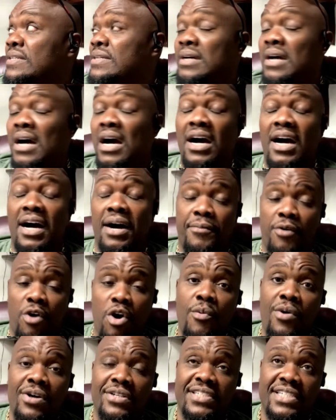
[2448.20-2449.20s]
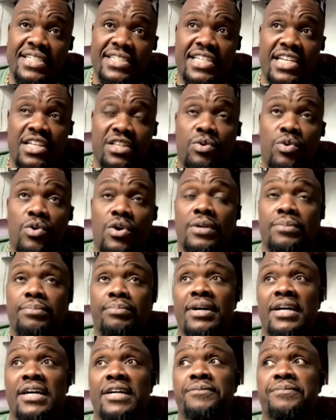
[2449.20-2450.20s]
or 160, either one.
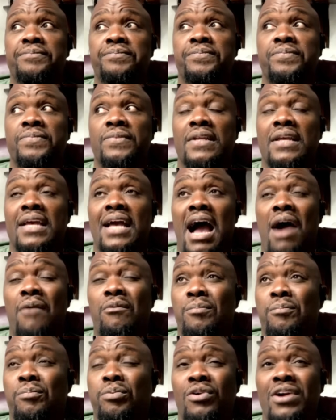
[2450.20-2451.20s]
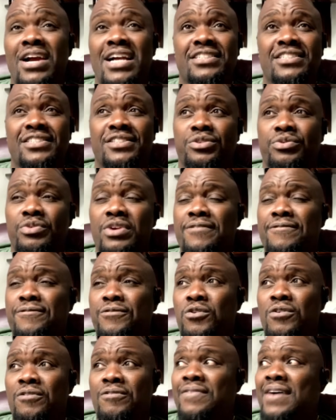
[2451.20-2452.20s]
But I would press $3,
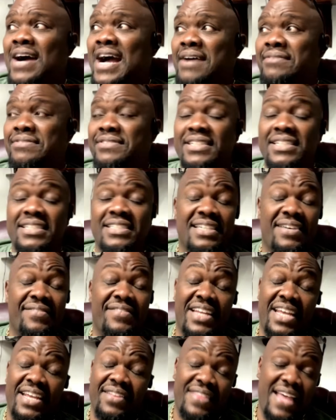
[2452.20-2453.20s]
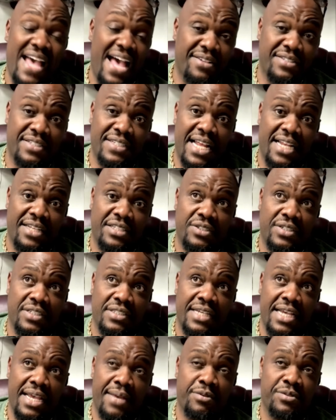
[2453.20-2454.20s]
$4, $5, $6, $7, $8,000 on the
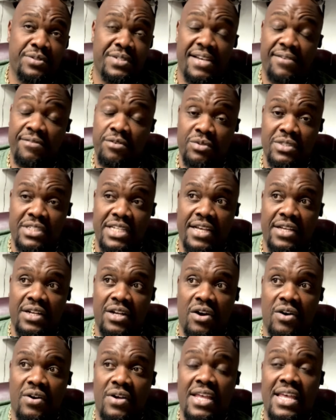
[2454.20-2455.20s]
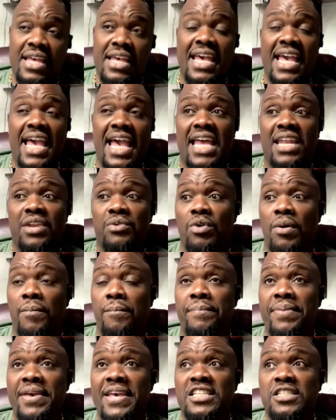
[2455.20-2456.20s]
table. 7 would take it off, and it would
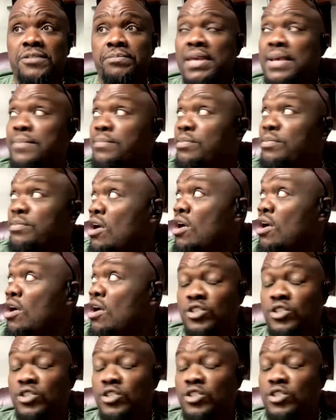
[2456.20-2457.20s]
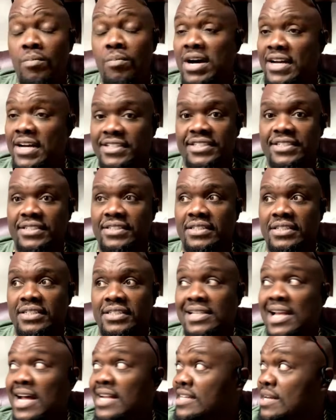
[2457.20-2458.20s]
piss people off so much. It's
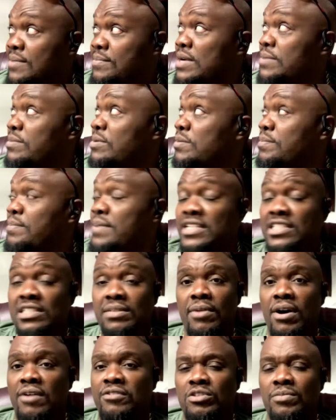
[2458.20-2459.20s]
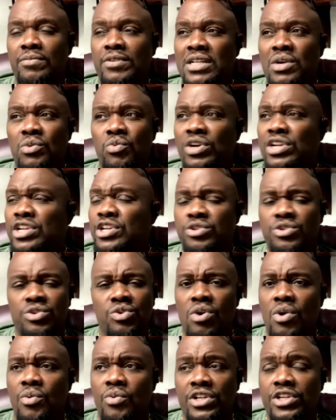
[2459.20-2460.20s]
not their money, but it piss them off so much. Like, what are you
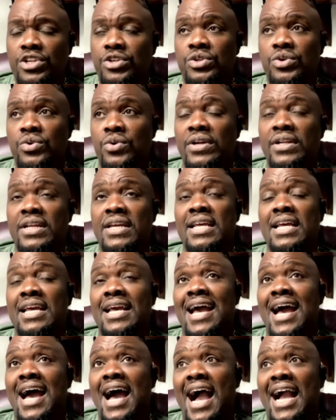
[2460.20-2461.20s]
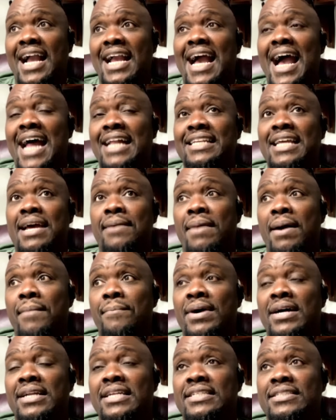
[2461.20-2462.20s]
doing? What are you doing? I got that. My
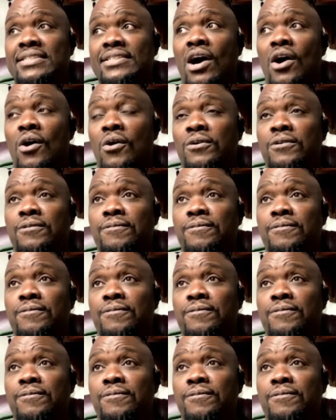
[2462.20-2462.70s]
buddy Dalton,